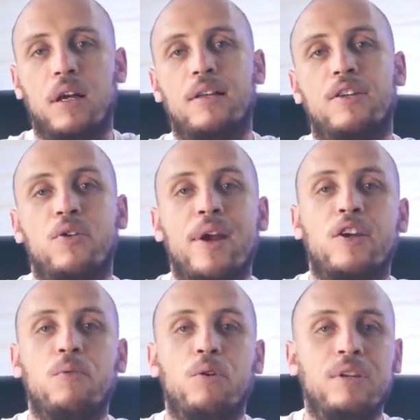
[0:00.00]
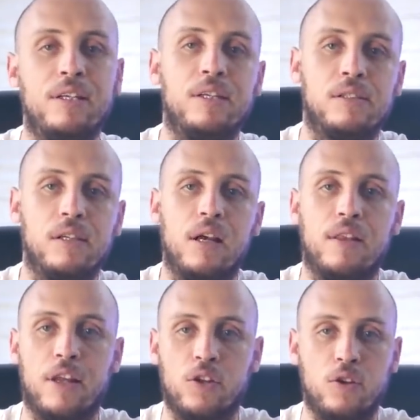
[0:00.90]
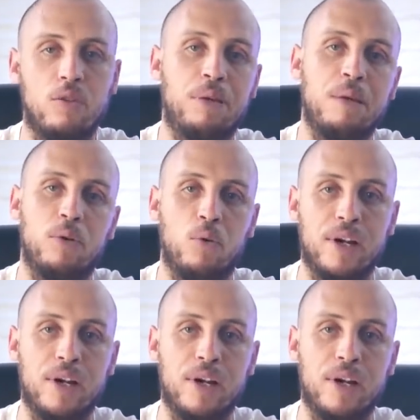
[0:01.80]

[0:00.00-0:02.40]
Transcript: and the direct communities that you, the people,